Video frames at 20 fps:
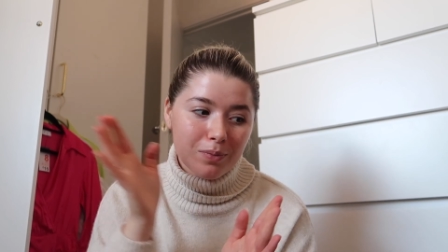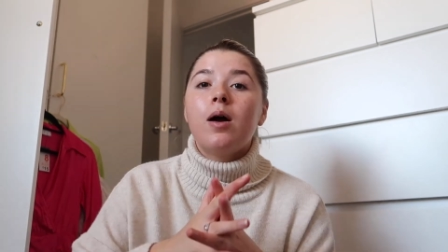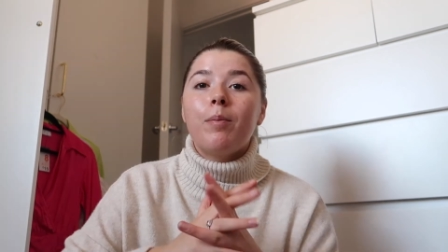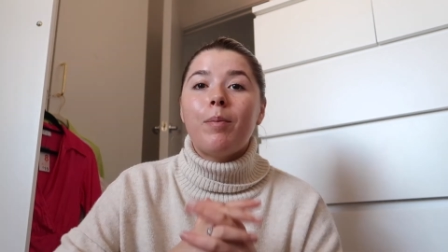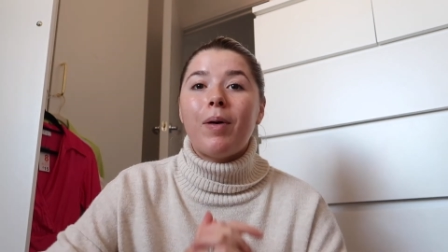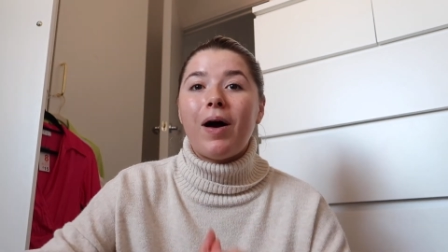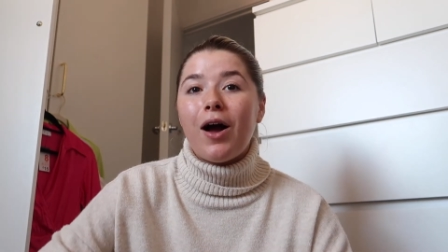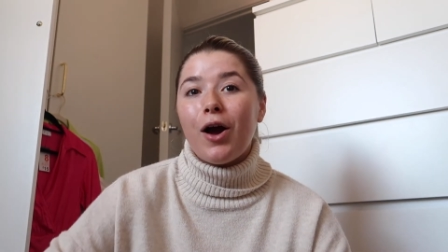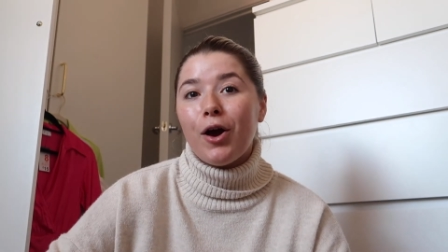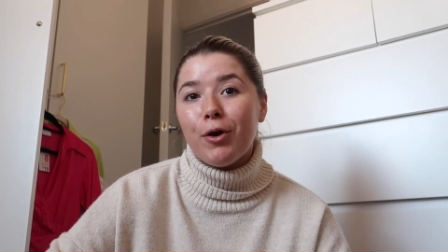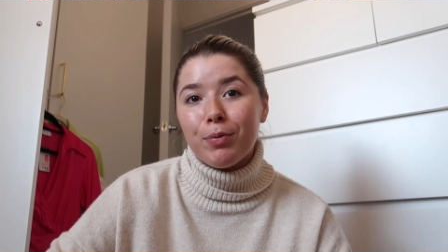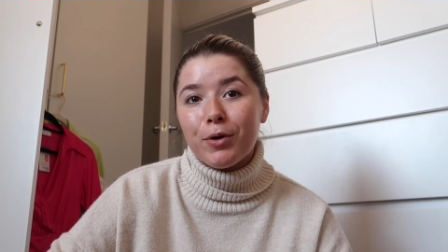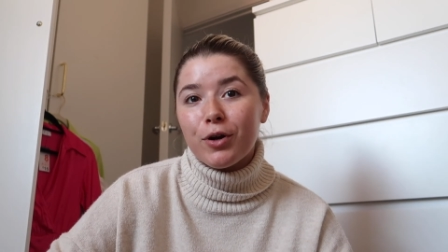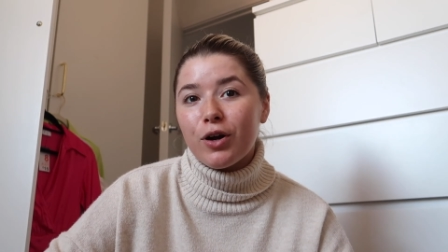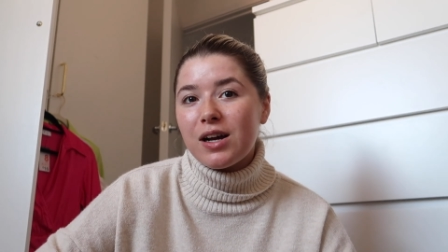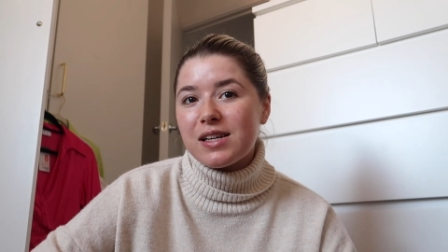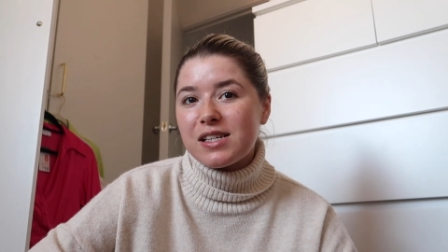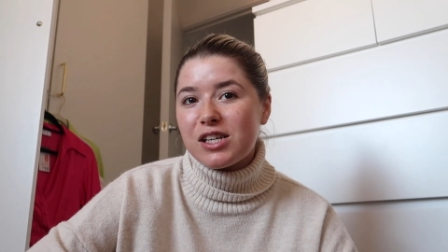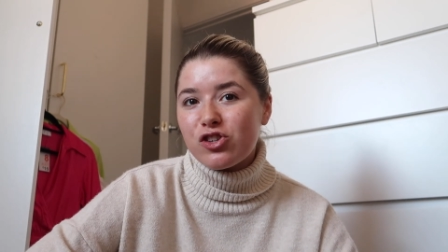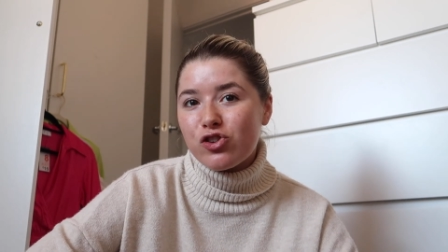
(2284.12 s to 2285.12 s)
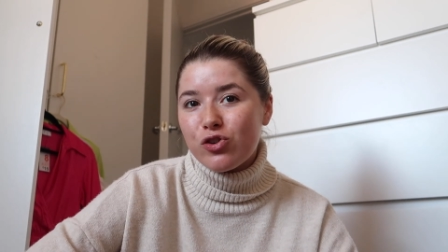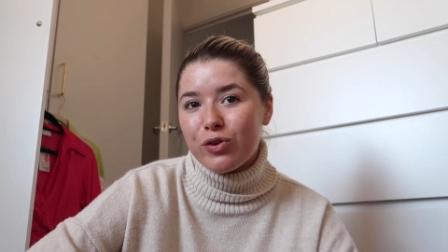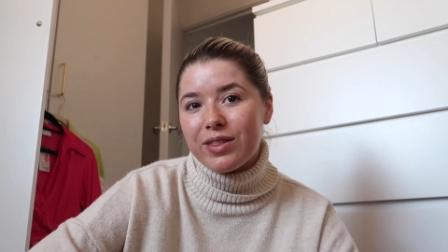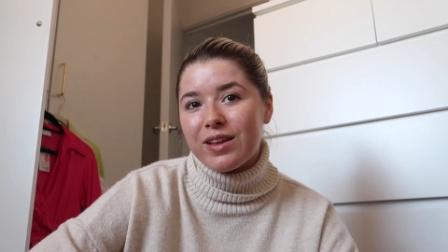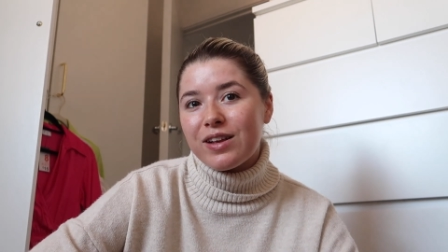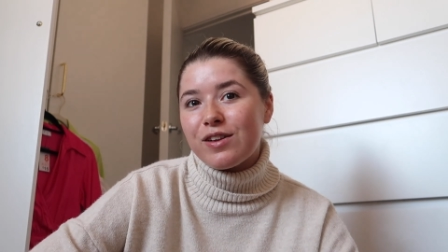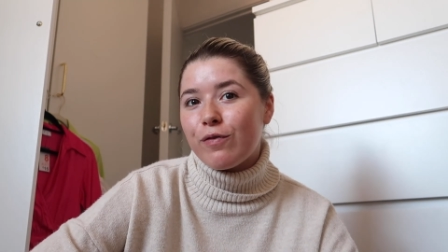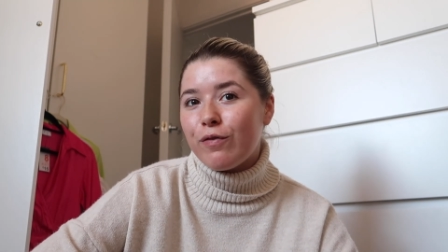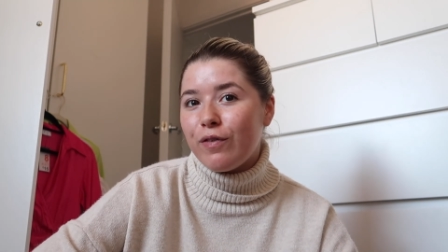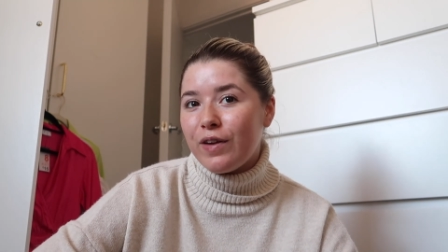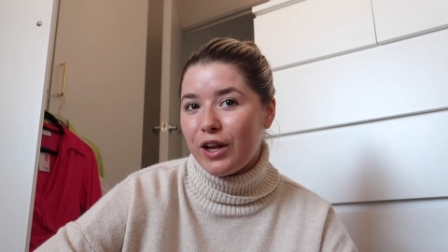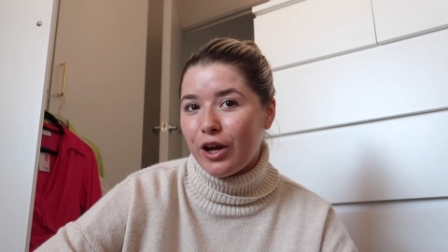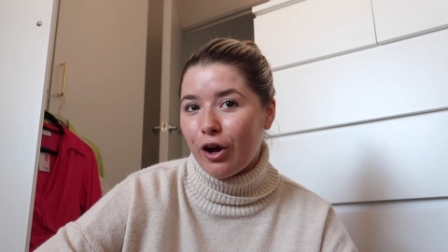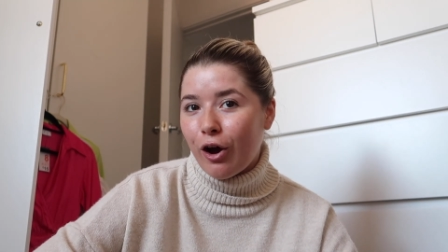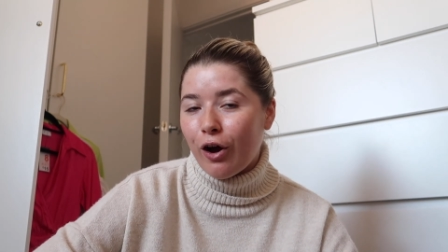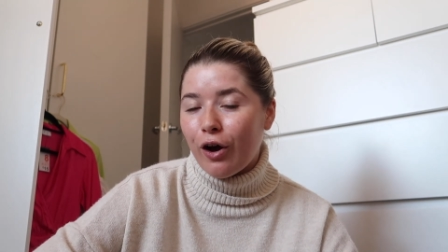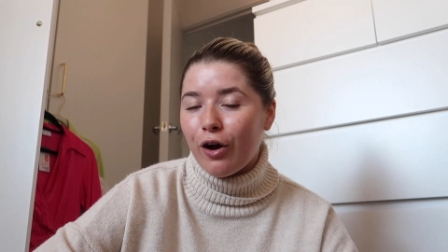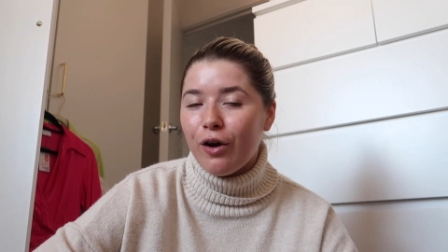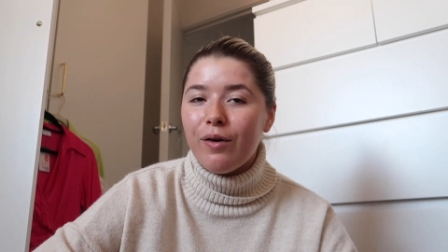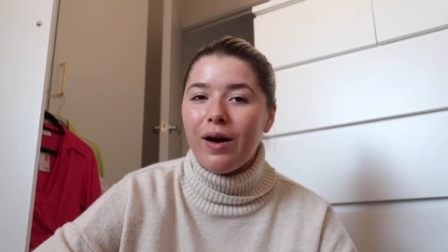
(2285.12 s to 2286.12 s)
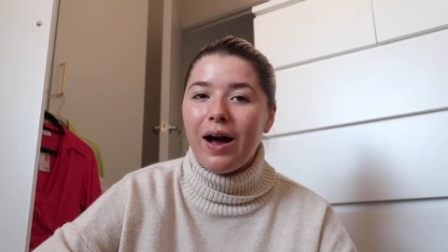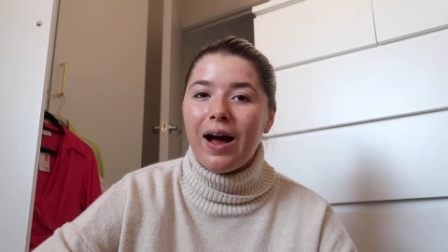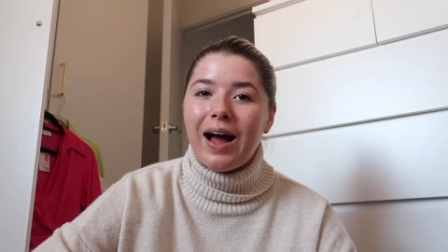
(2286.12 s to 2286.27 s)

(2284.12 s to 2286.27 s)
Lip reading: But I hope you guys enjoyed this video,